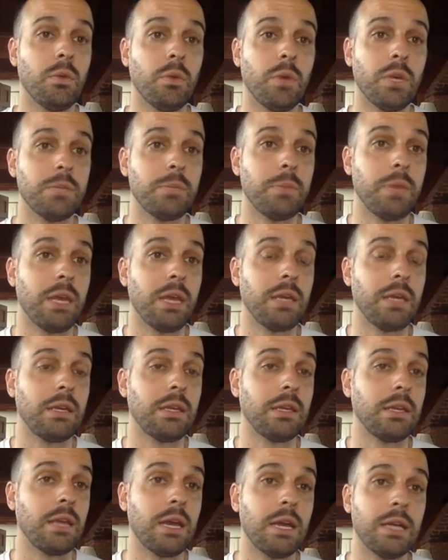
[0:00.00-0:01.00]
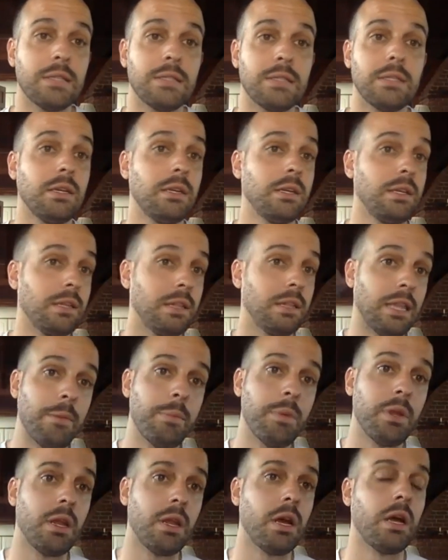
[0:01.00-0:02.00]
in the West Bank, Gaza, and
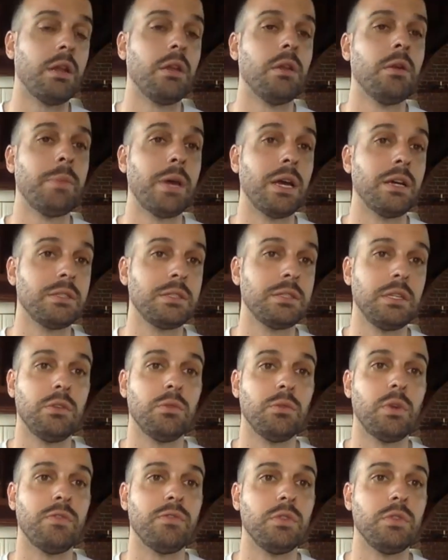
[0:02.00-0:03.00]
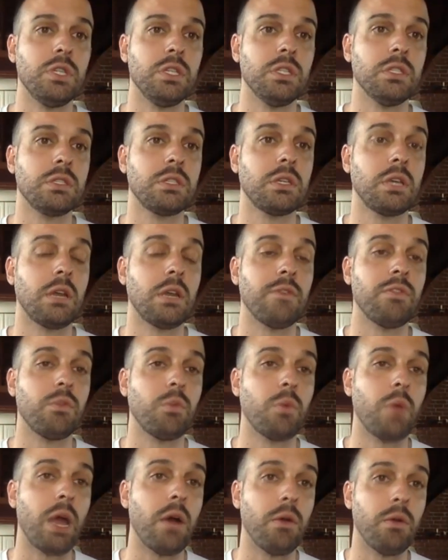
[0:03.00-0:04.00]
Lebanon, Palestinian refugees kind of
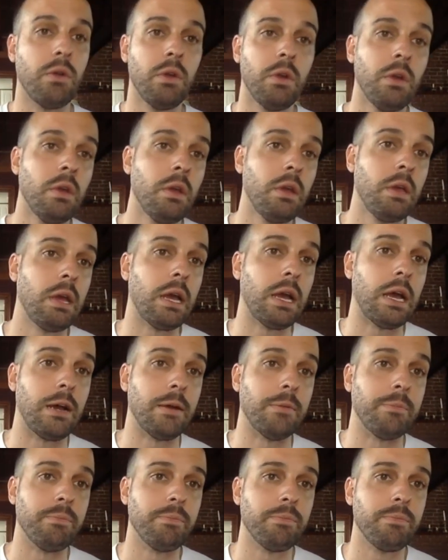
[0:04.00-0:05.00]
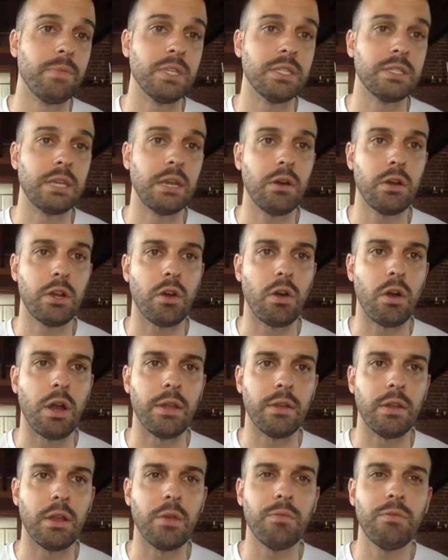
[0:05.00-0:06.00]
throughout this area are
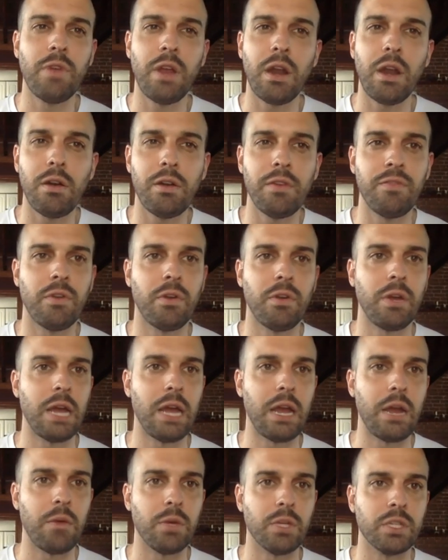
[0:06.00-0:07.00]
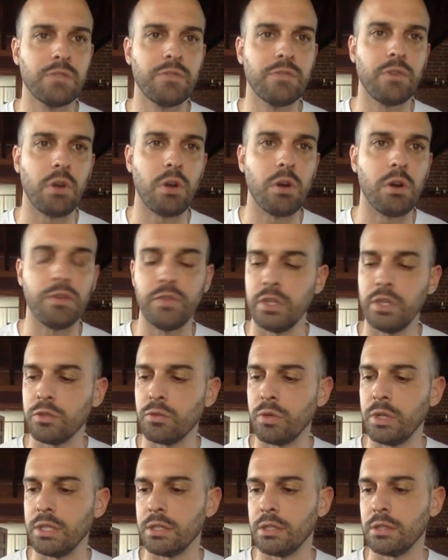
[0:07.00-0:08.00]
at very, very high risk for all of these
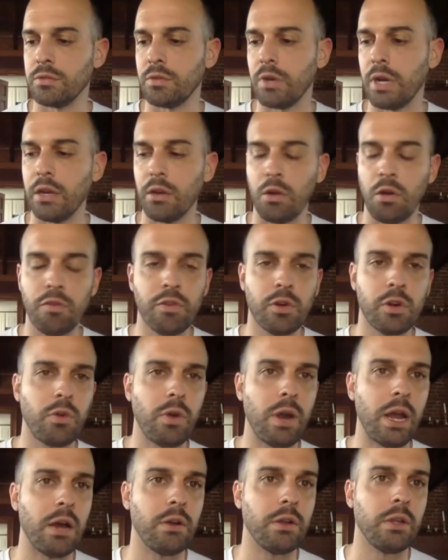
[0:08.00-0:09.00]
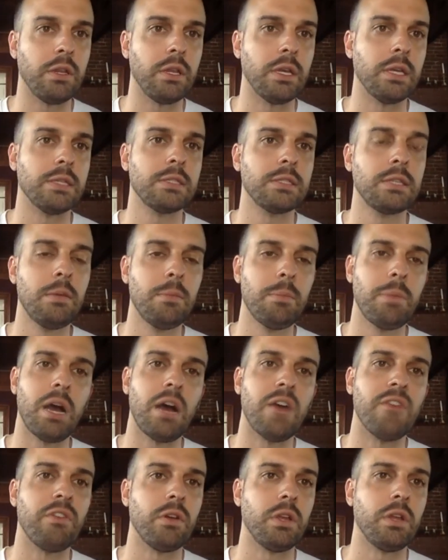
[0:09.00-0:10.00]
reasons, right? Overcrowdedness,
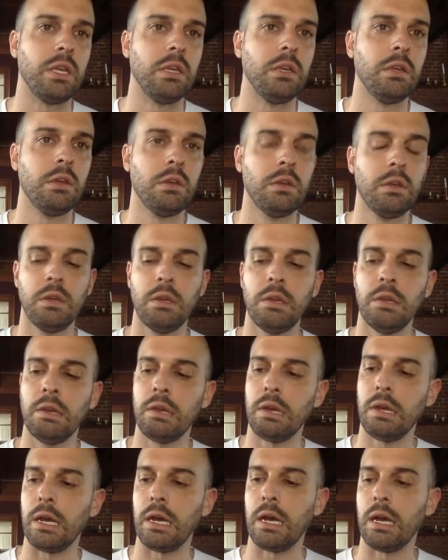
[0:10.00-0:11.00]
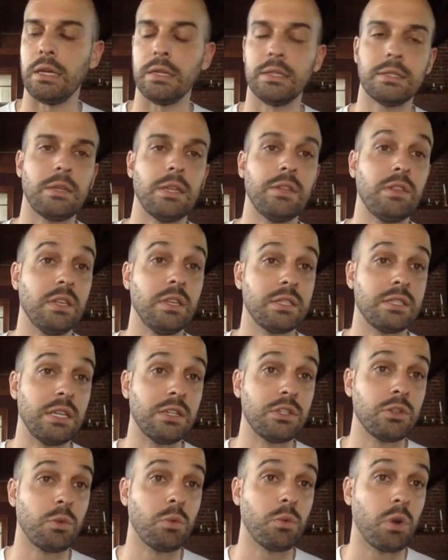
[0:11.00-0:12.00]
poverty, the
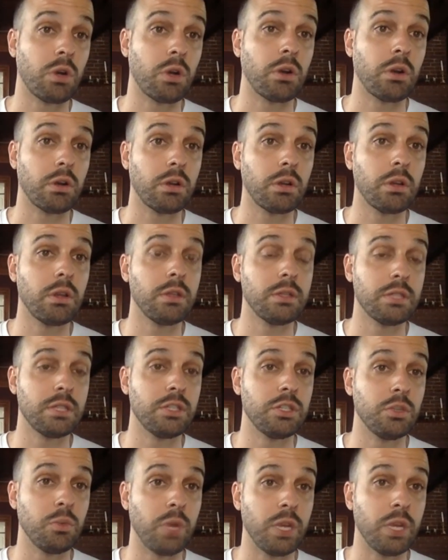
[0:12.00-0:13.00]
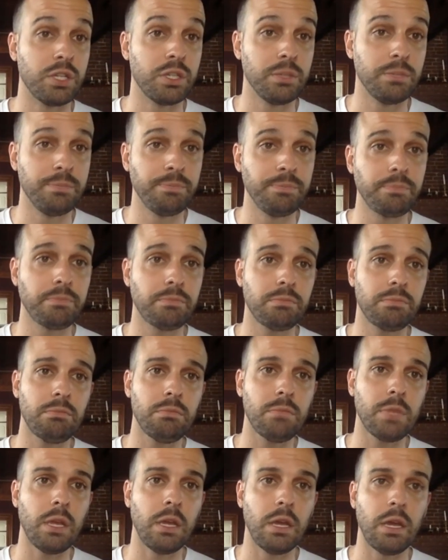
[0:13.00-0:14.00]
essential worker situation,
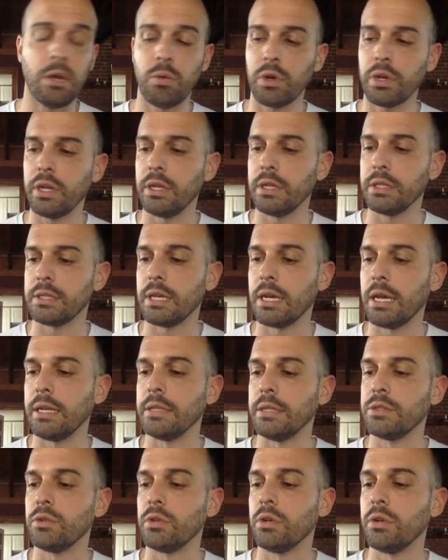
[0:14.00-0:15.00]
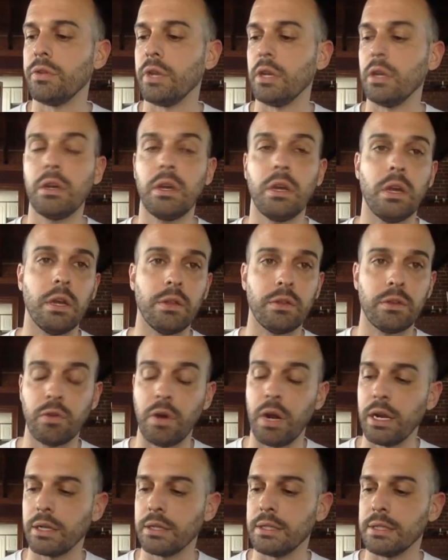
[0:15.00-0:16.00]
working inside Israel, and then
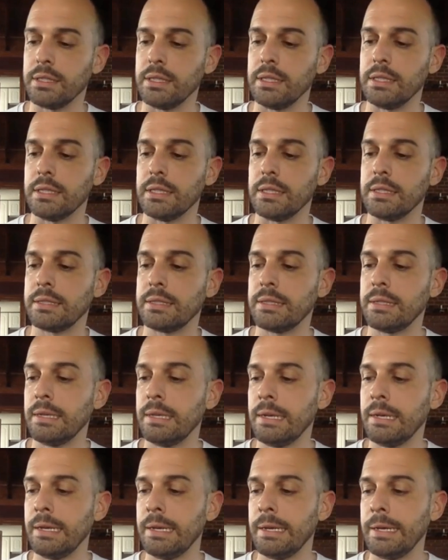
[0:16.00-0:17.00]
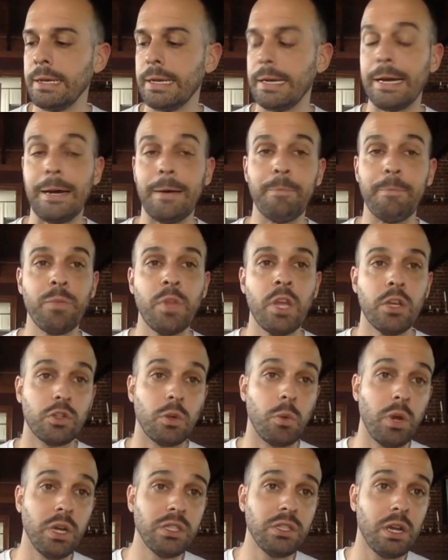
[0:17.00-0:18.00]
chronic diseases. So I
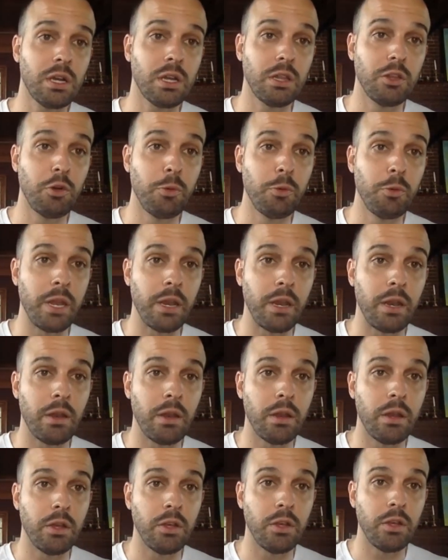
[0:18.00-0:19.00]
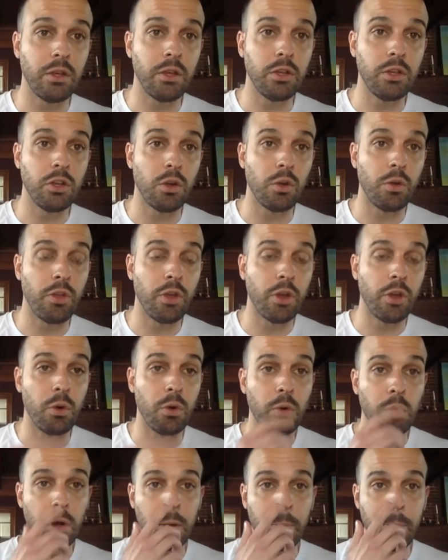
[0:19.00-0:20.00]
want to talk a little bit, you know,
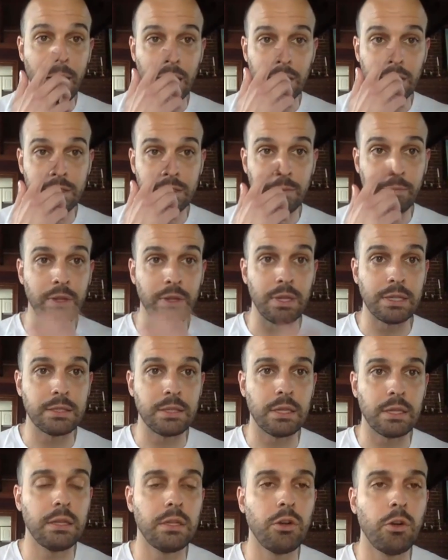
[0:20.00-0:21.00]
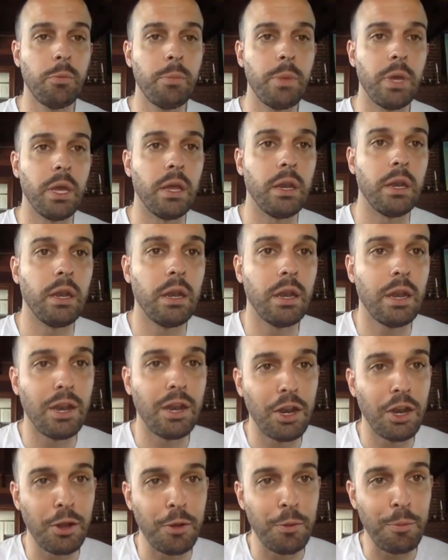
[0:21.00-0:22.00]
though, about something that's a little bit
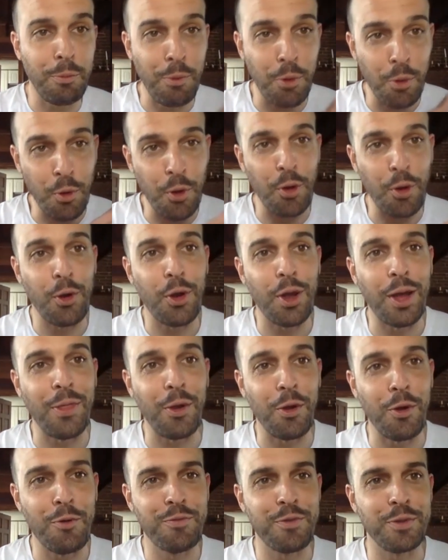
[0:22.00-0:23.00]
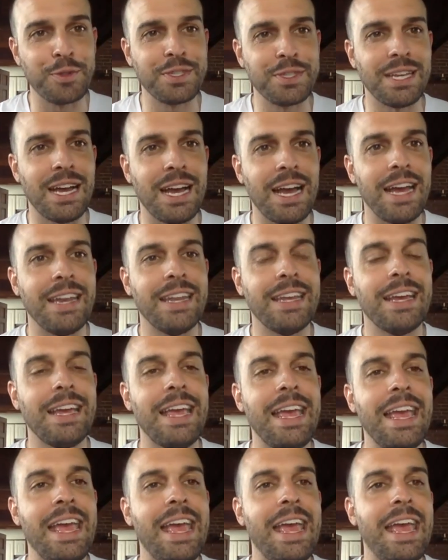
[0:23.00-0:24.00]
more on the hopeful side,
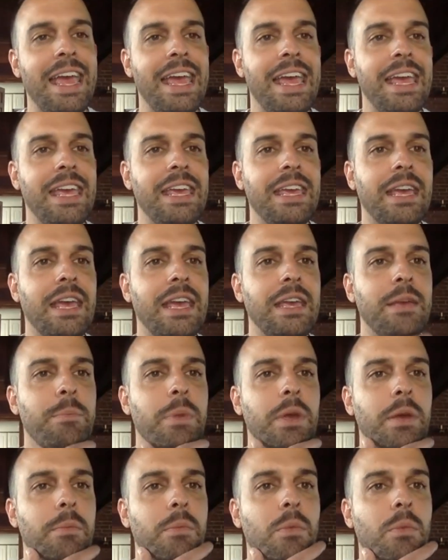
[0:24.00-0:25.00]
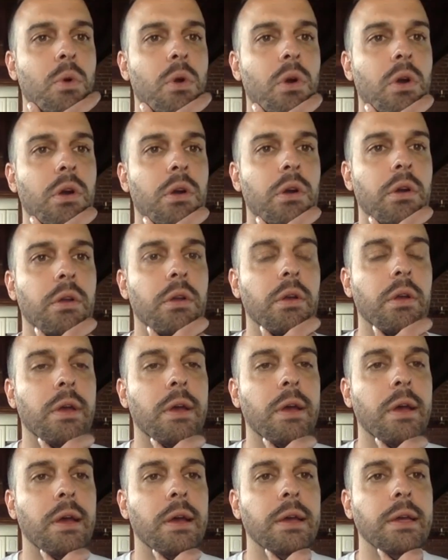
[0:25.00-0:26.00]
a bit more
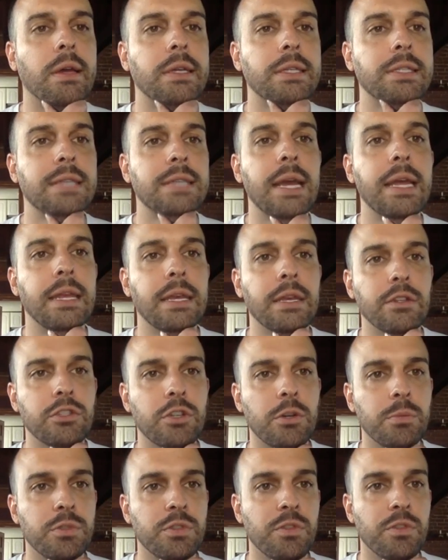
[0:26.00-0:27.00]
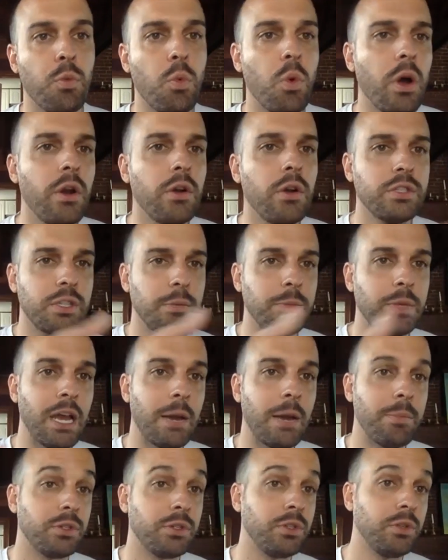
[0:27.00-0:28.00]
exciting in terms of what are some of the
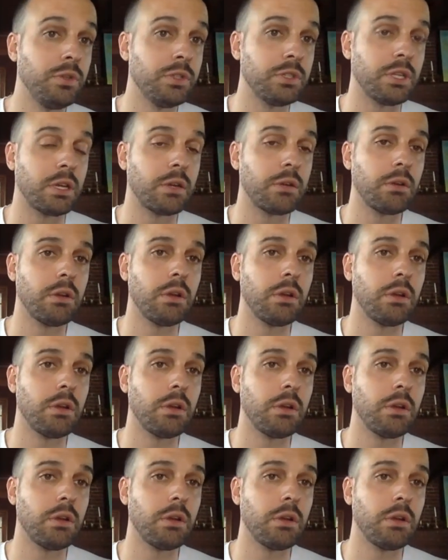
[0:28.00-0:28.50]
opportunities, like